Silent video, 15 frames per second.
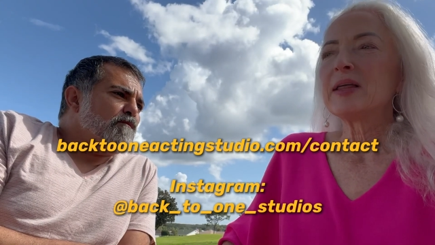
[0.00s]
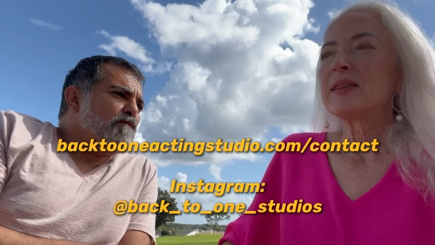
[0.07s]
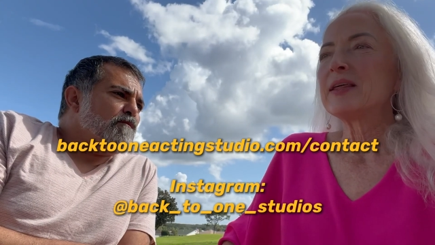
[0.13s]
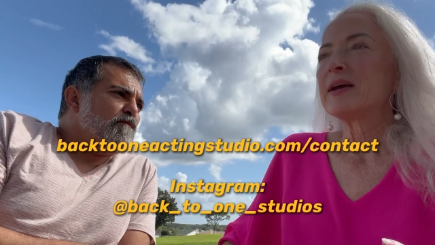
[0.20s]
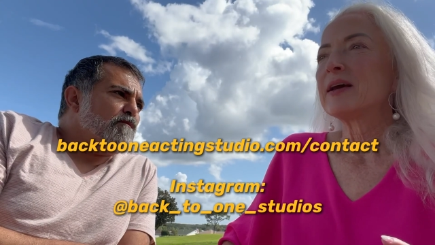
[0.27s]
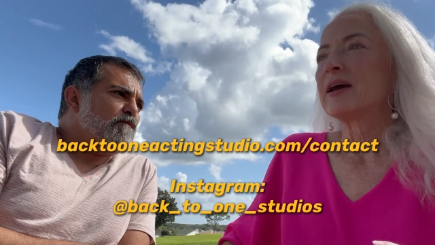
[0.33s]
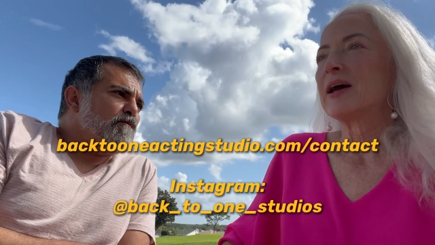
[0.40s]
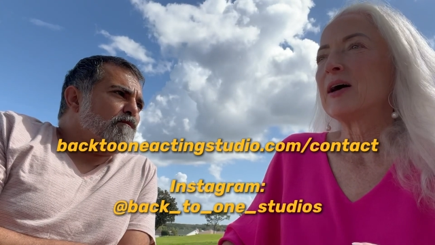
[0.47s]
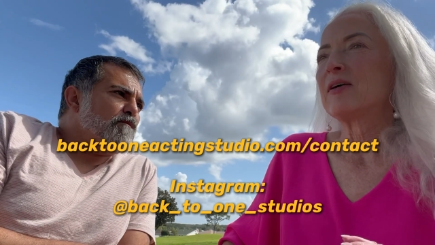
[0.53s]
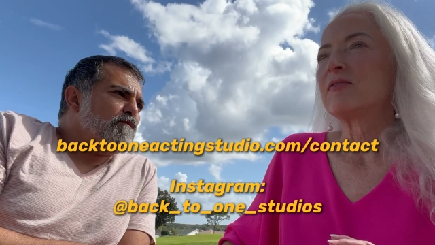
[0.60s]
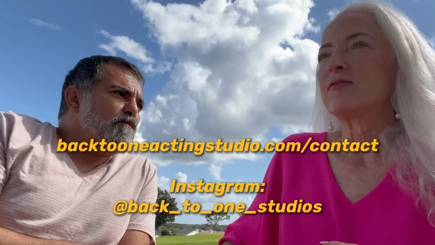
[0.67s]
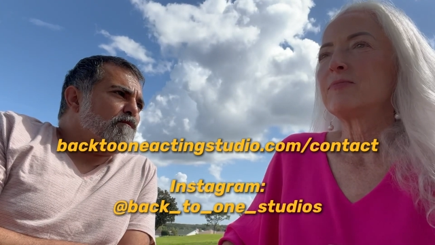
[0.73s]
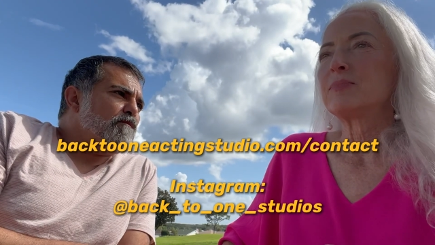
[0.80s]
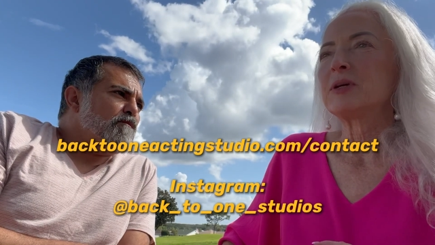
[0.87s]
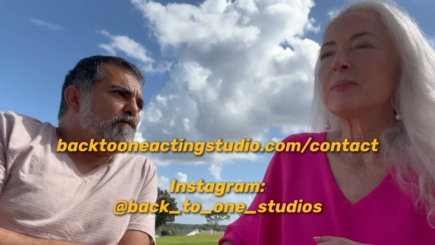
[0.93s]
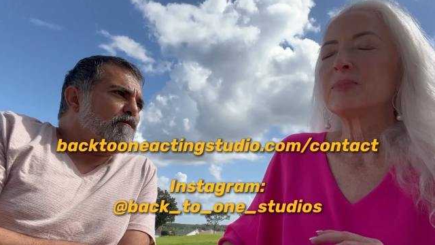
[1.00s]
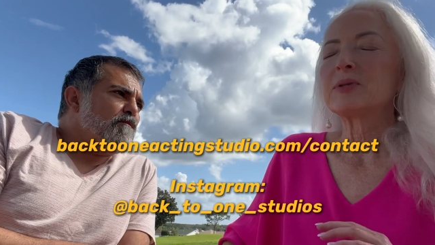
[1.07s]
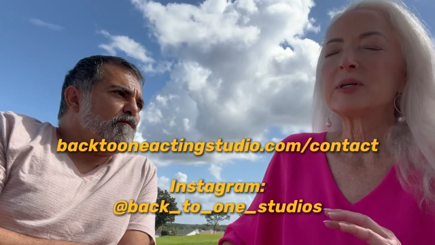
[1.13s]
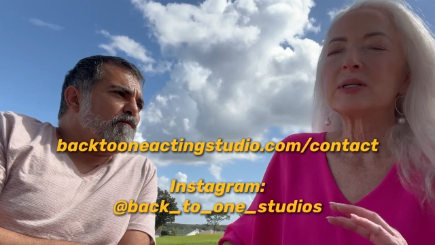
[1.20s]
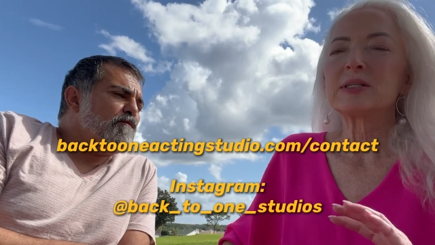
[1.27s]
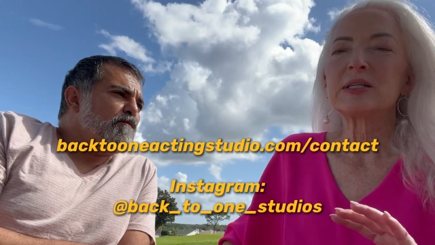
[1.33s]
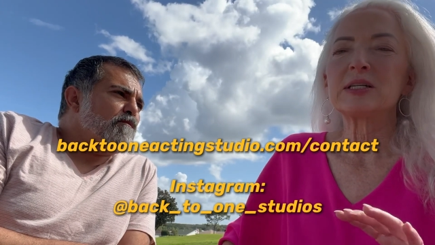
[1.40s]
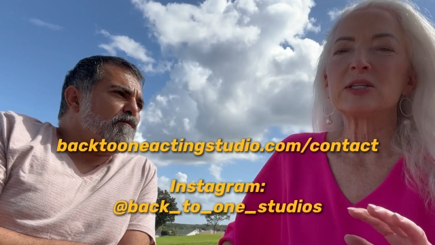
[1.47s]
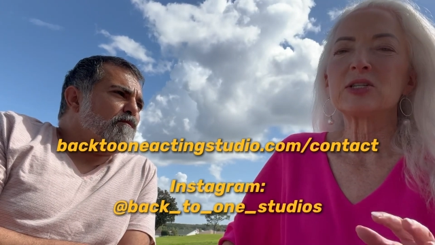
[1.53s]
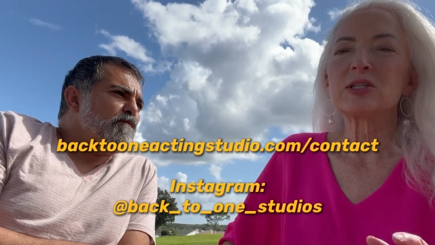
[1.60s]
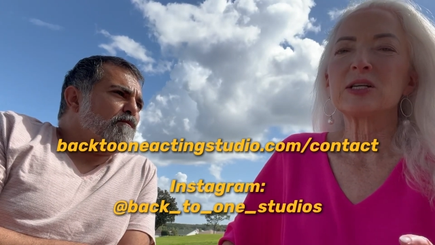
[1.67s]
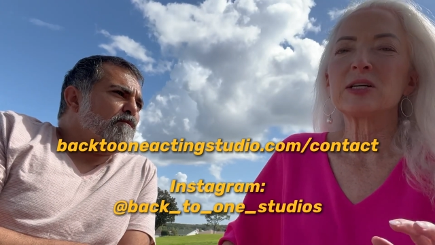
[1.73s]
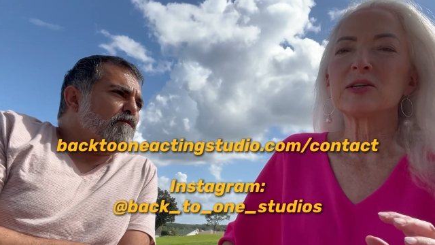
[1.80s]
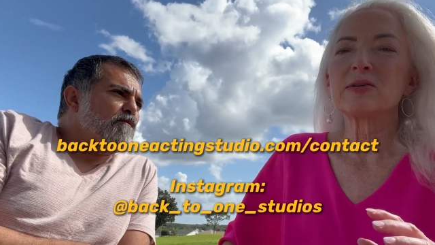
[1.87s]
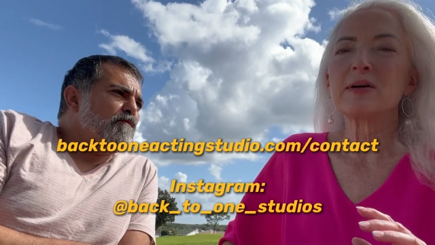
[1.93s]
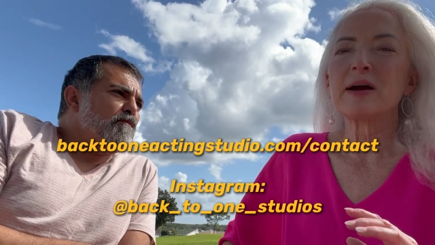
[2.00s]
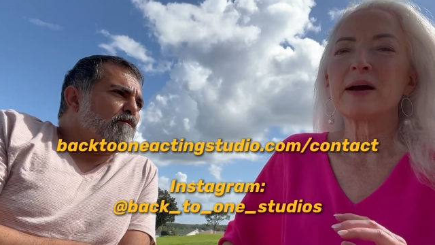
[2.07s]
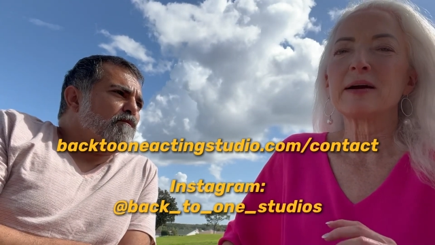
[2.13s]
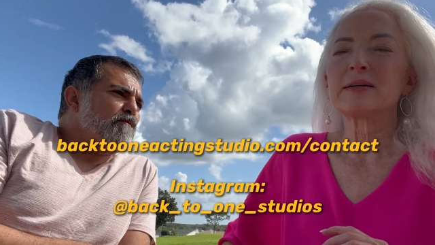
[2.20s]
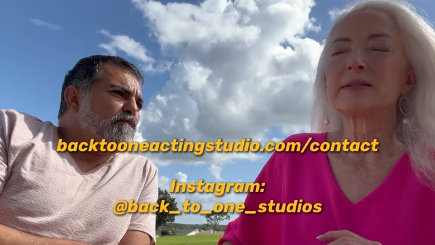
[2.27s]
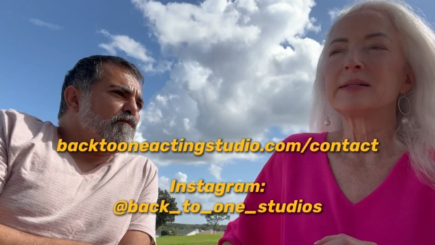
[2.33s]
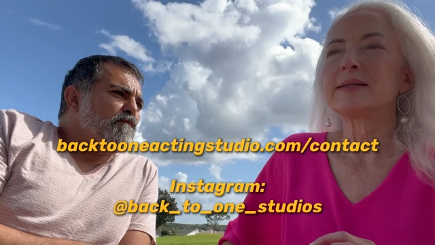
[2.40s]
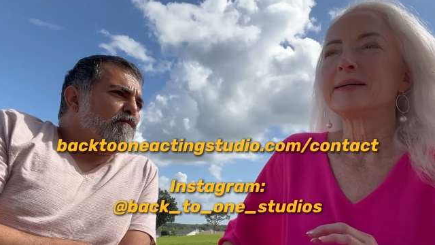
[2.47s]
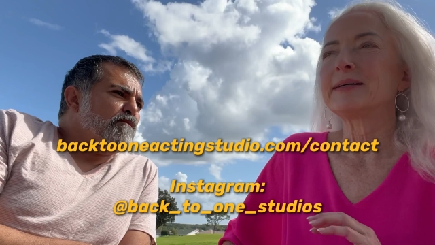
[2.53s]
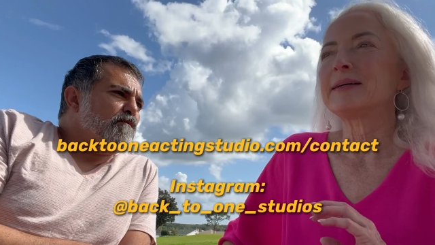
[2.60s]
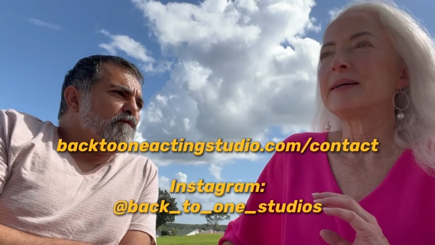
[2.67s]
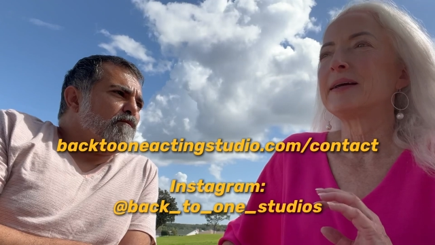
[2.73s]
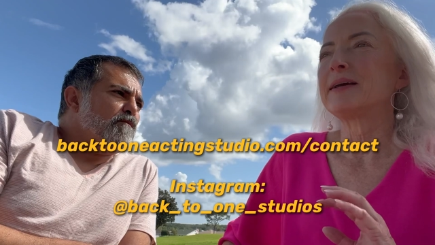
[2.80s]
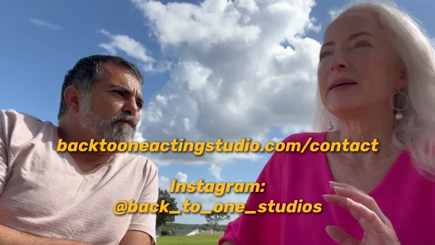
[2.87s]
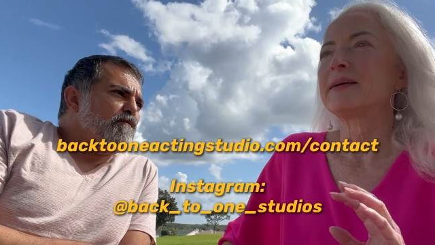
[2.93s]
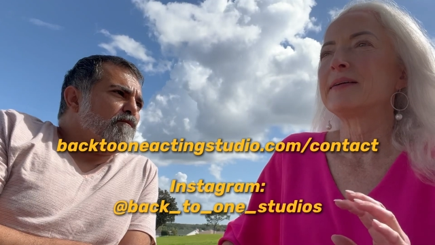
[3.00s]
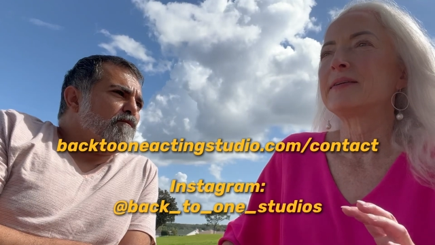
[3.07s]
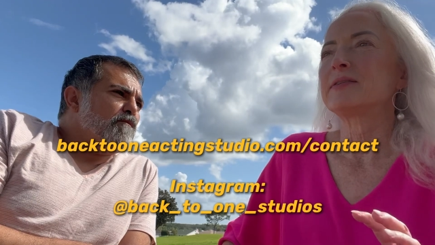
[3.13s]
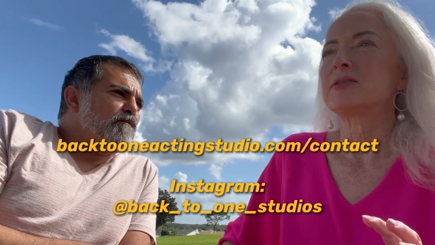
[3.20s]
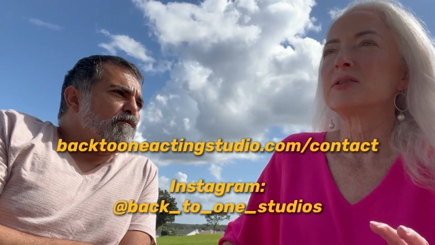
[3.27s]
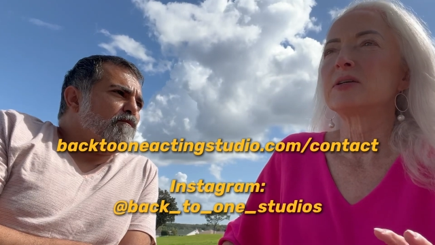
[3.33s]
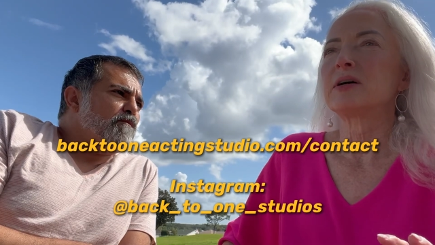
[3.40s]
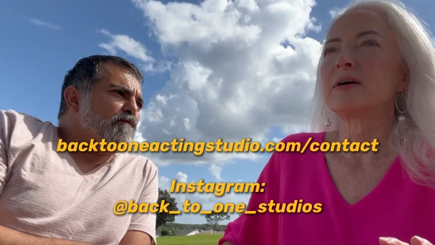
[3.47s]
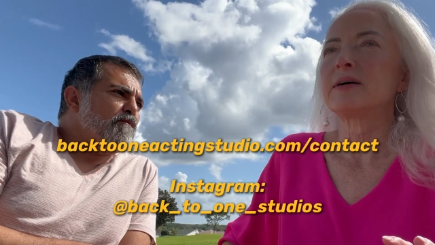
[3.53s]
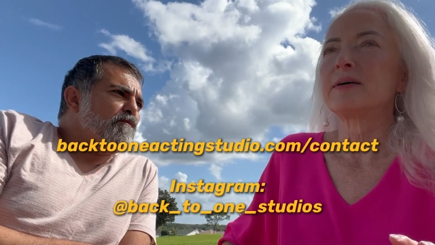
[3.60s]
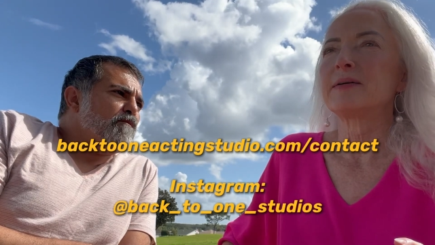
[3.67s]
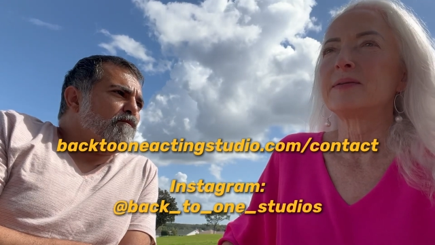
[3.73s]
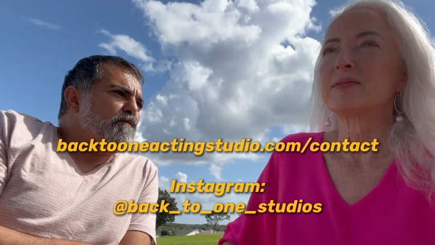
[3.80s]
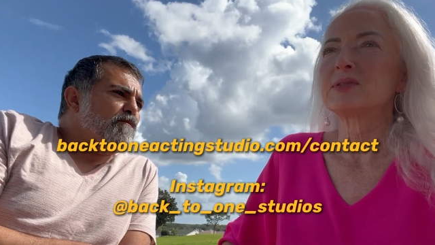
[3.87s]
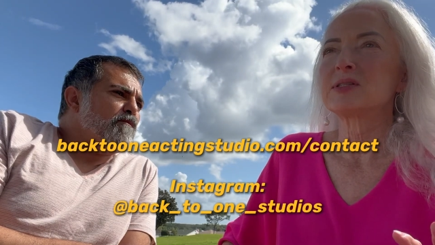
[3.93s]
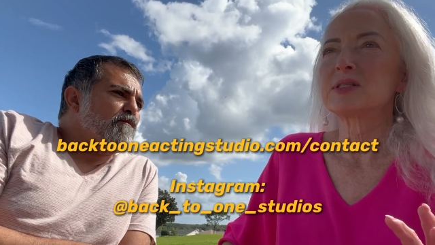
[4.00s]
Speaker 1: they have people that teach theater acting and uh,